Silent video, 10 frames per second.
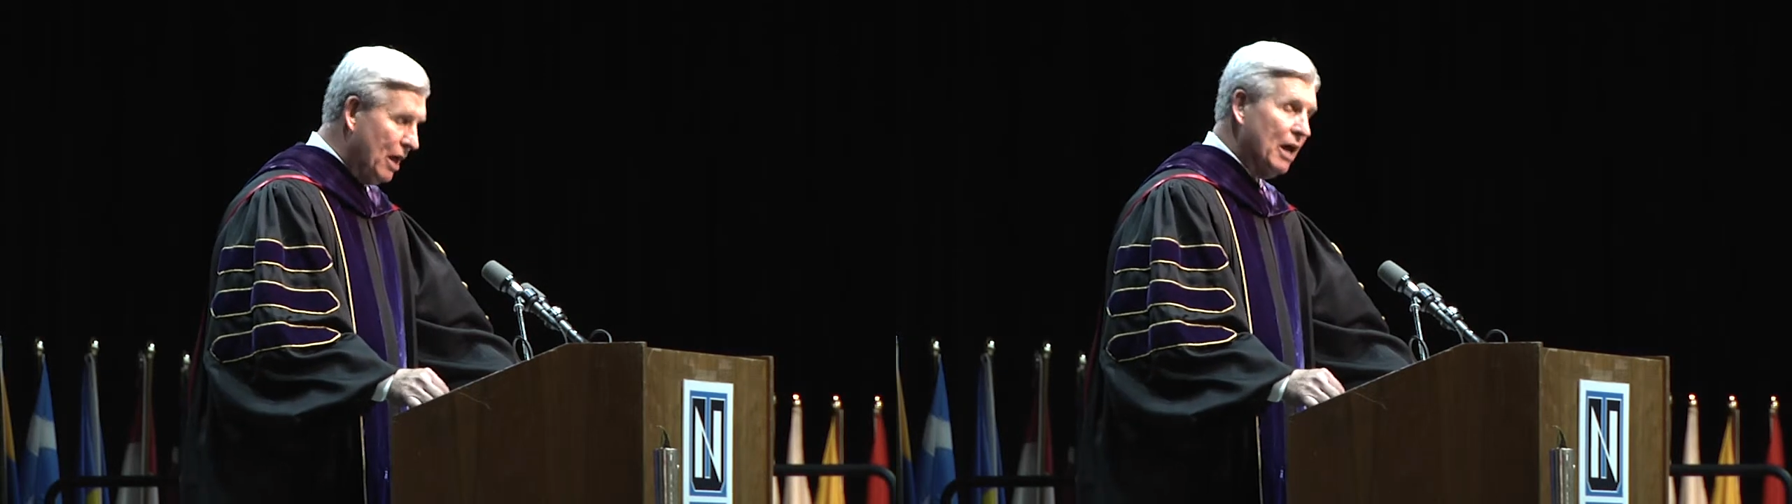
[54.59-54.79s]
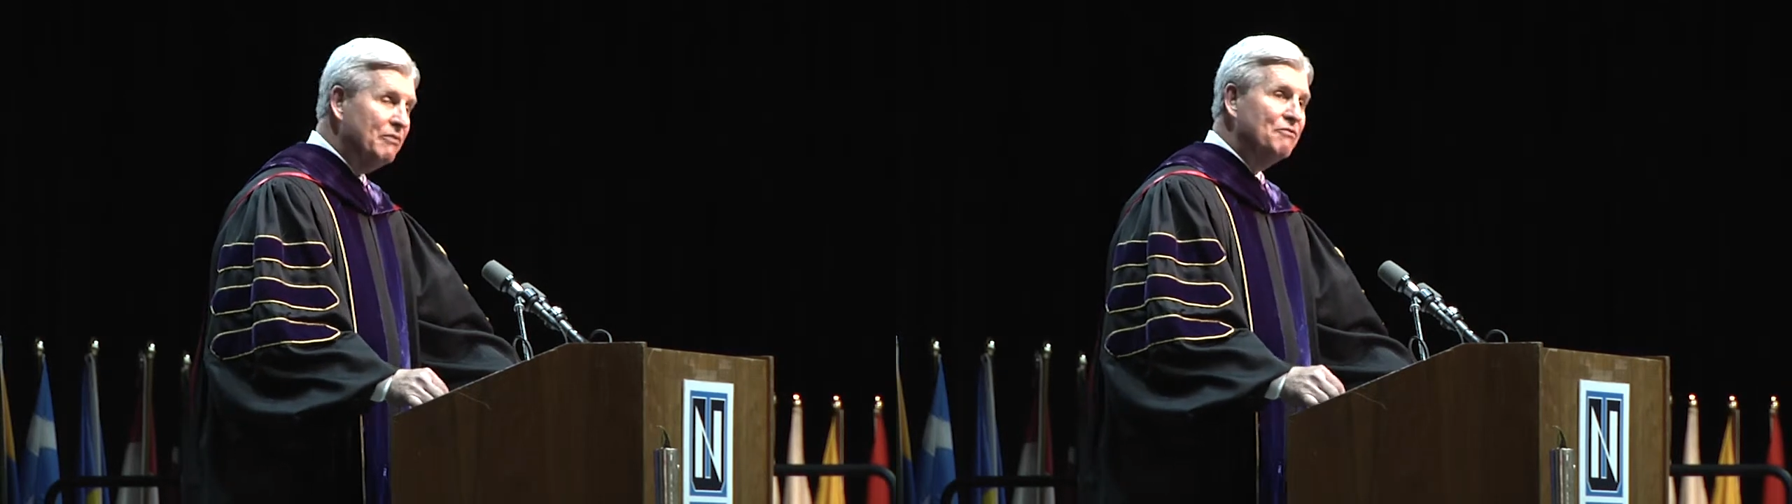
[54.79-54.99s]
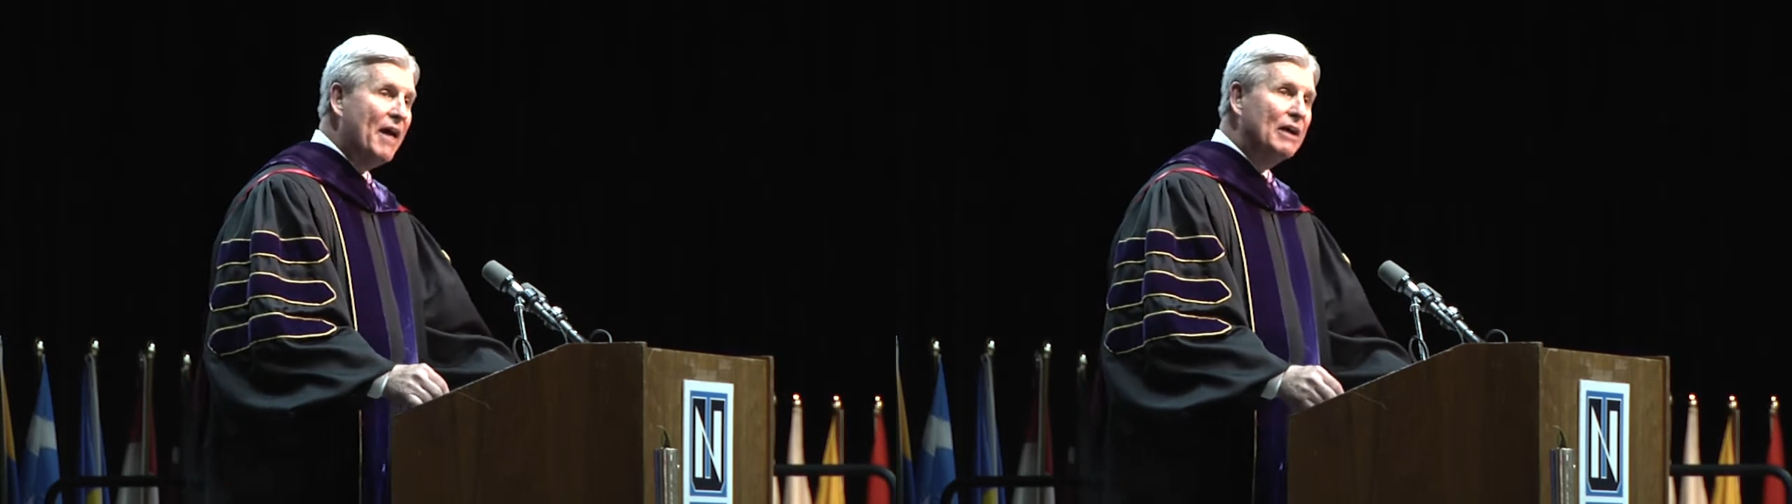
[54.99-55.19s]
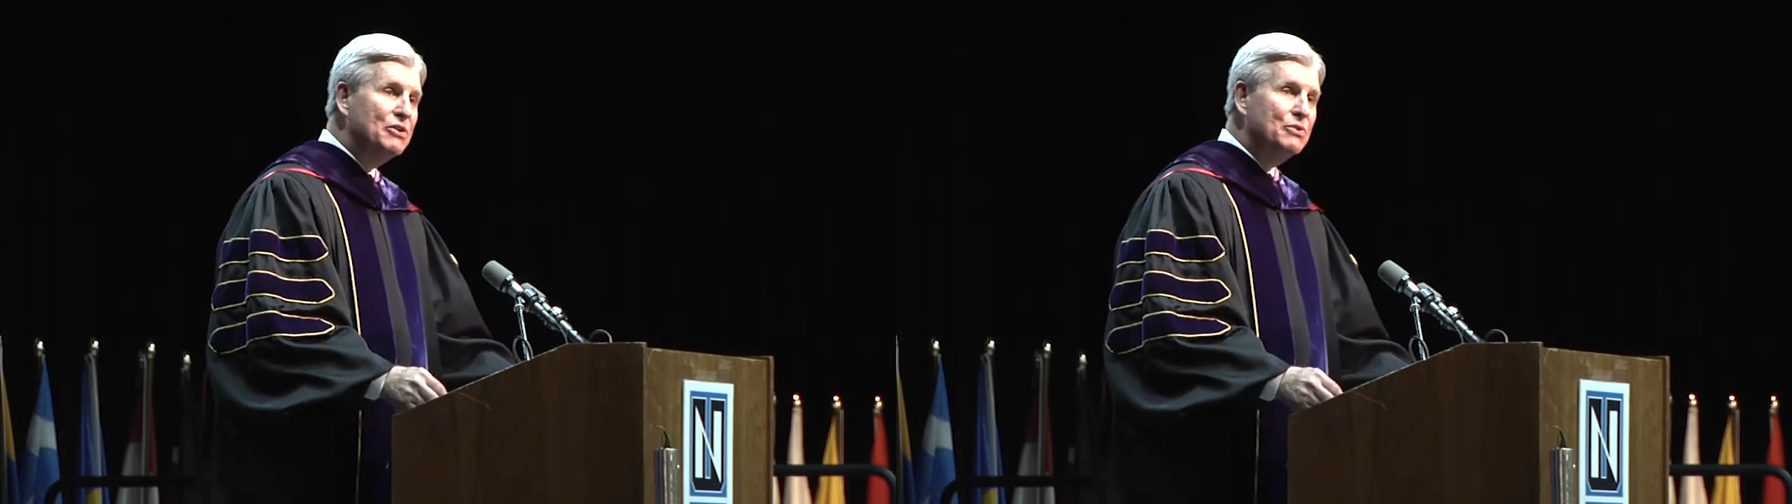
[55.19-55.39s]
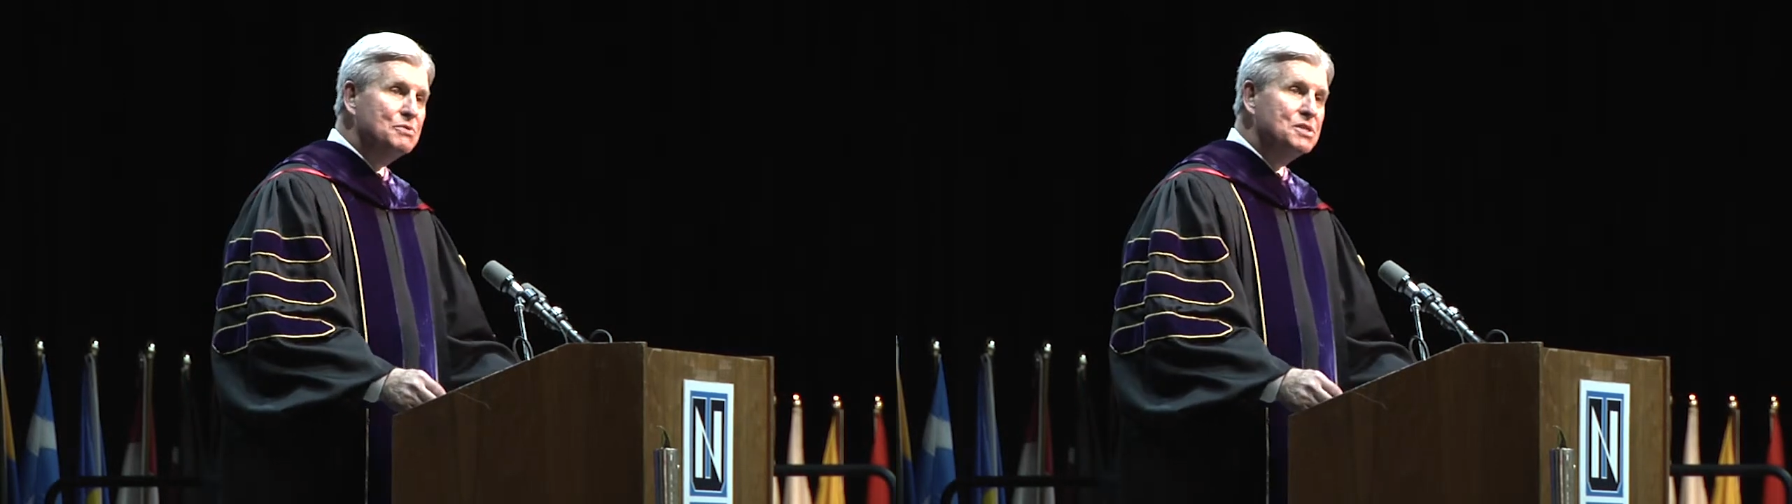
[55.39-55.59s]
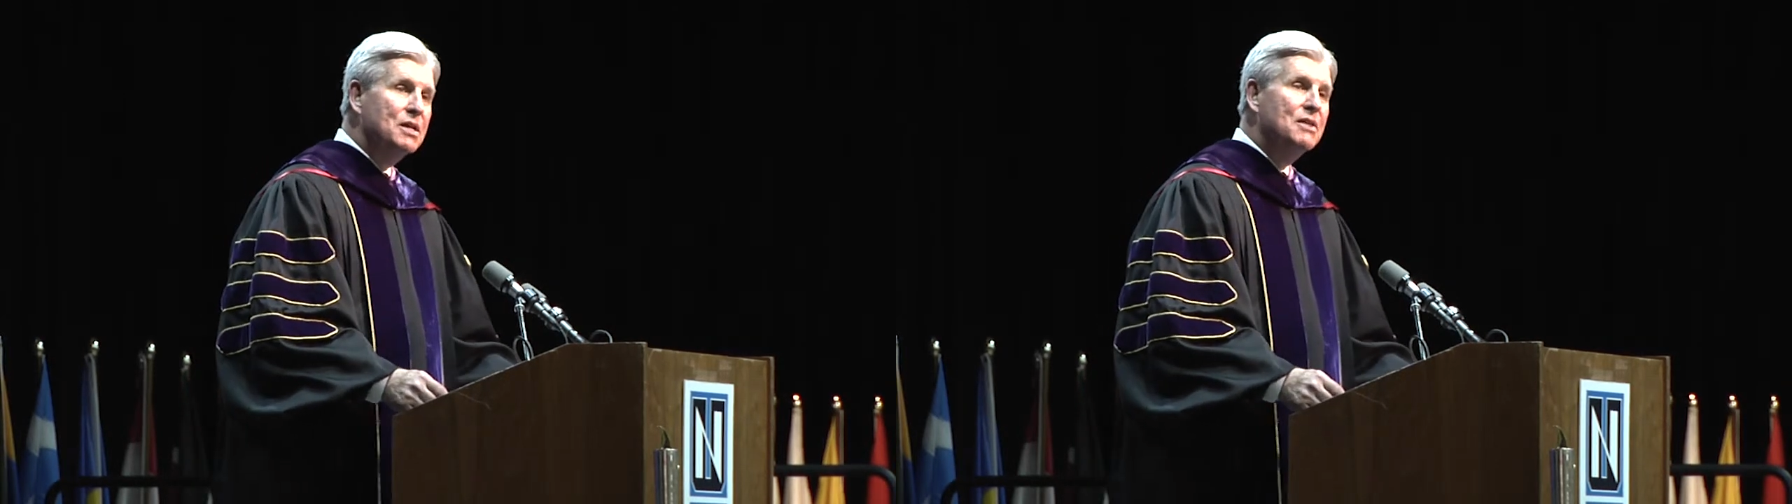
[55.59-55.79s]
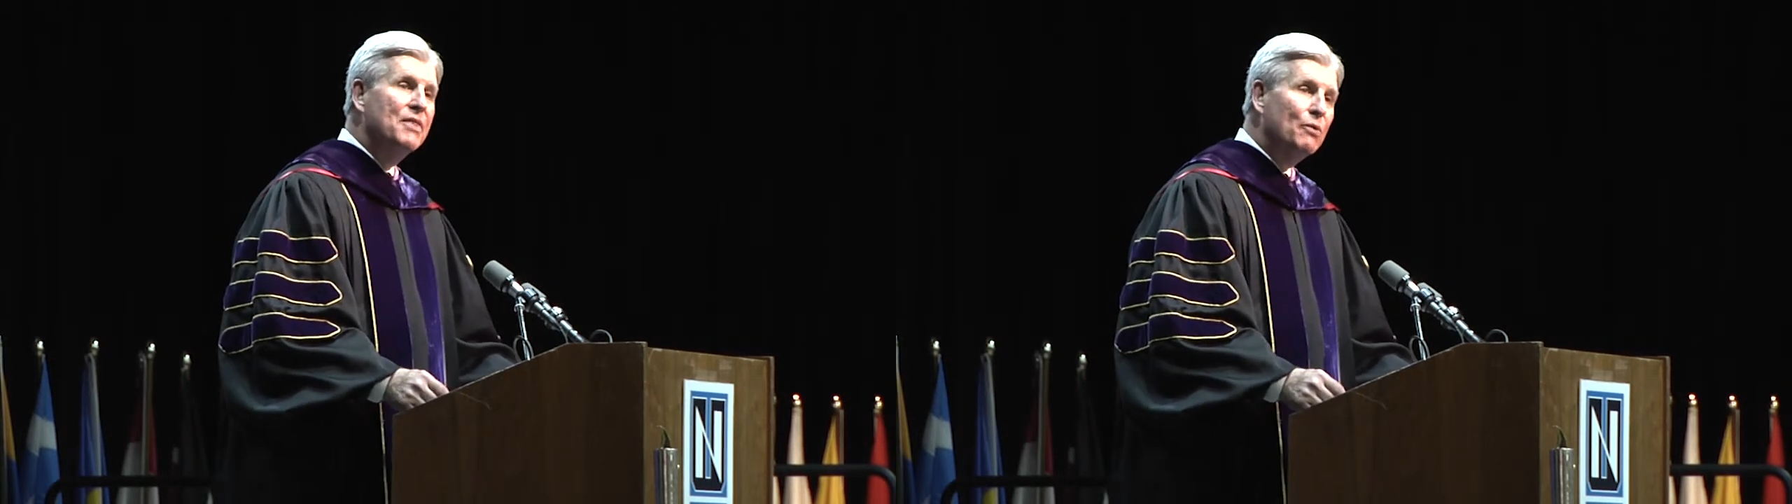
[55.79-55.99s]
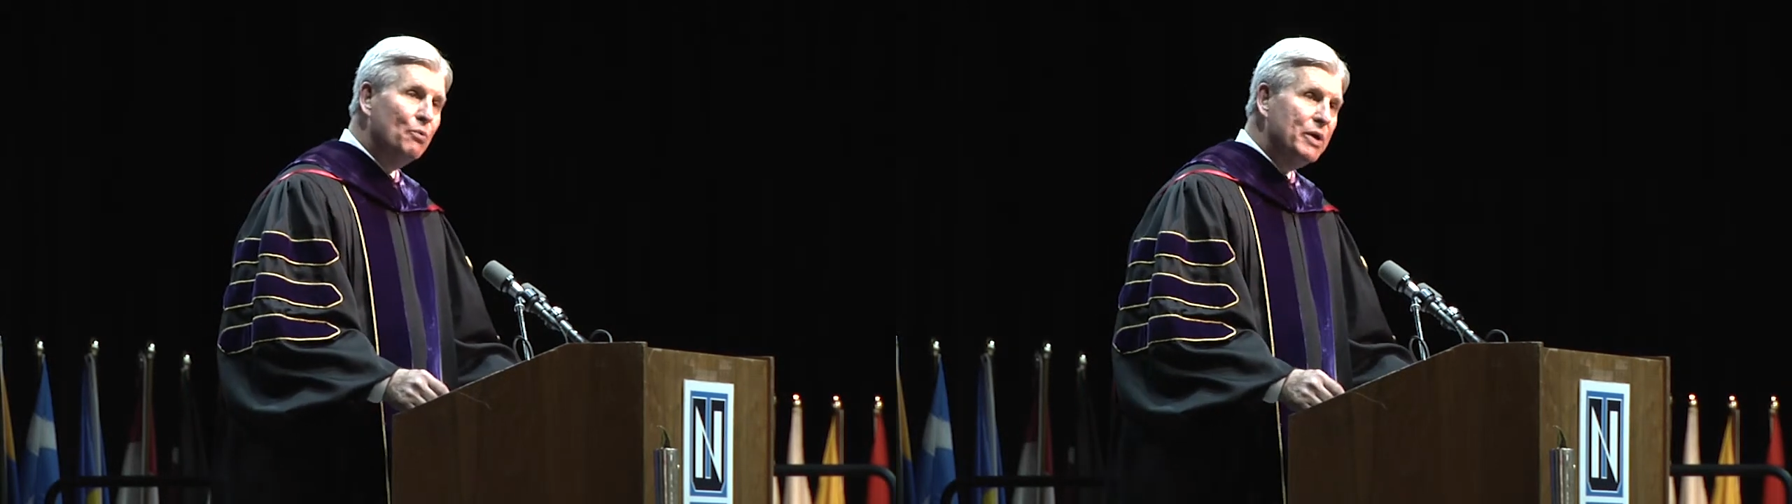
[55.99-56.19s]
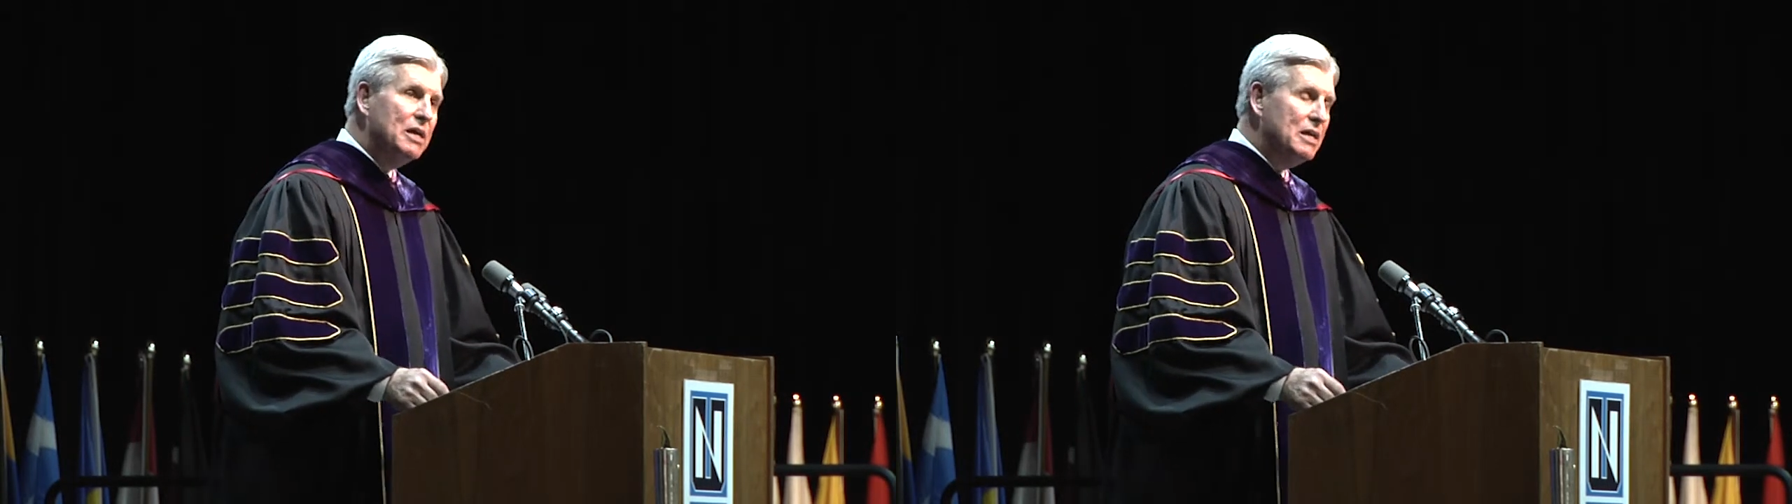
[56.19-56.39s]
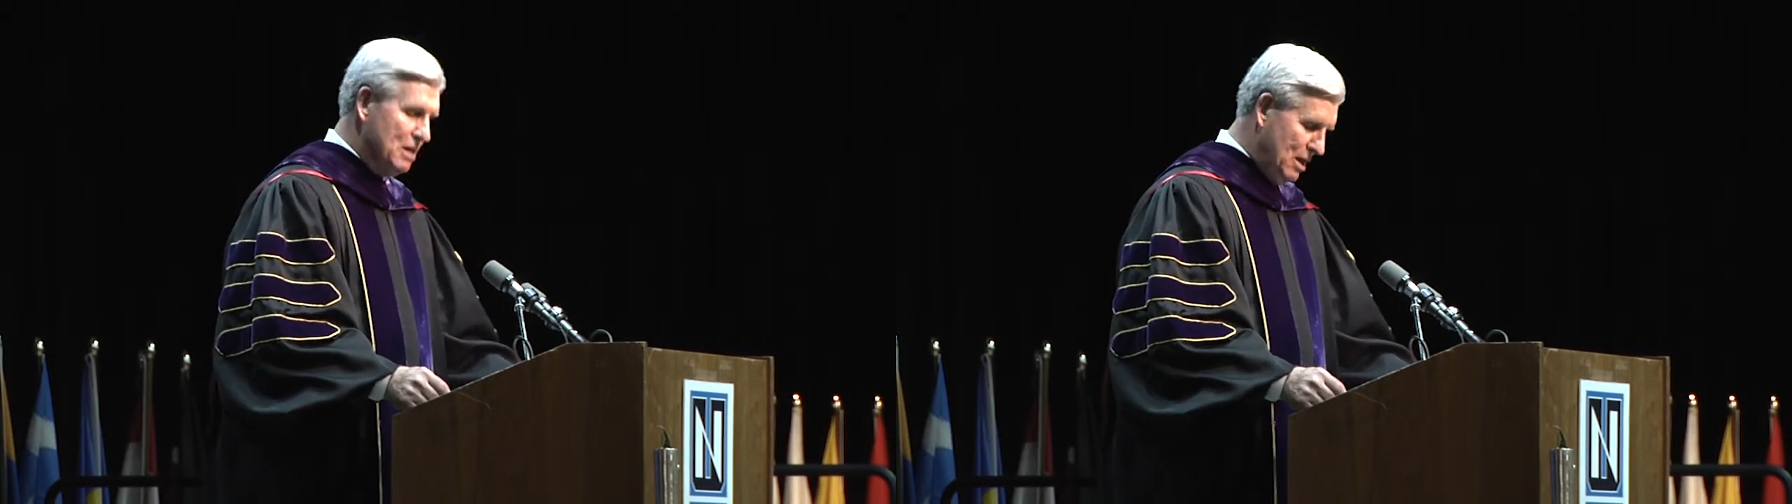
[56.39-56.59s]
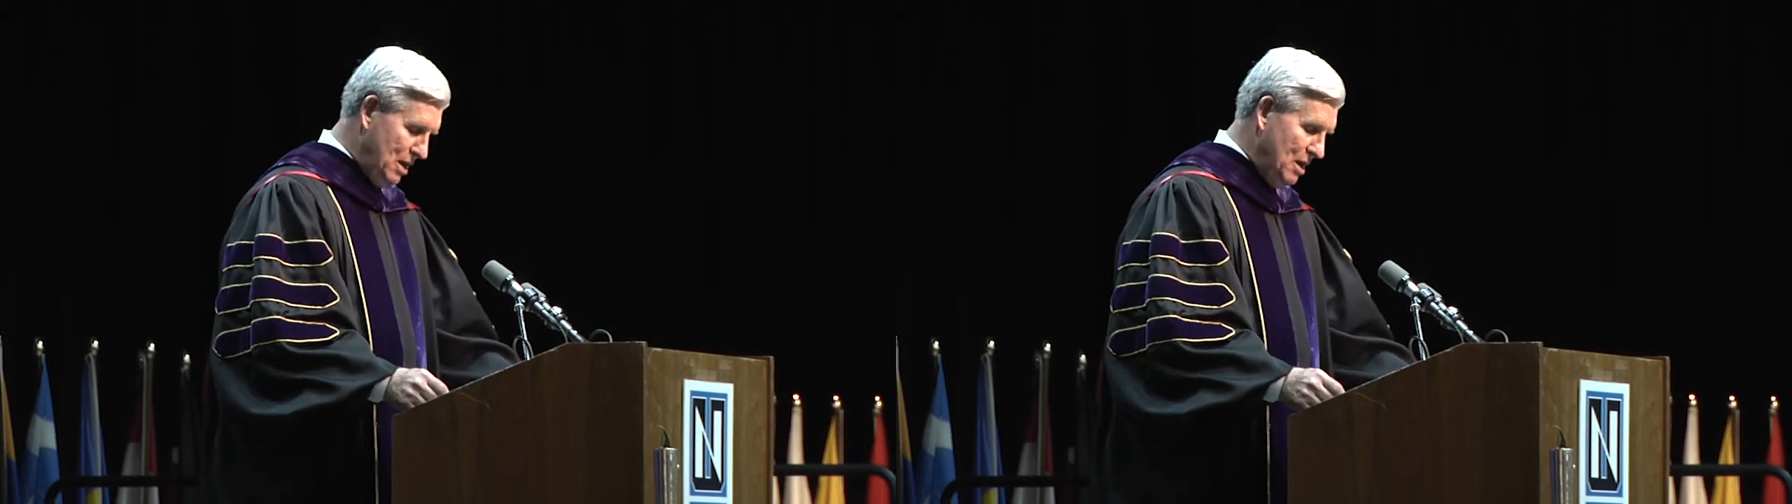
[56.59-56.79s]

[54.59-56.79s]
of the values that we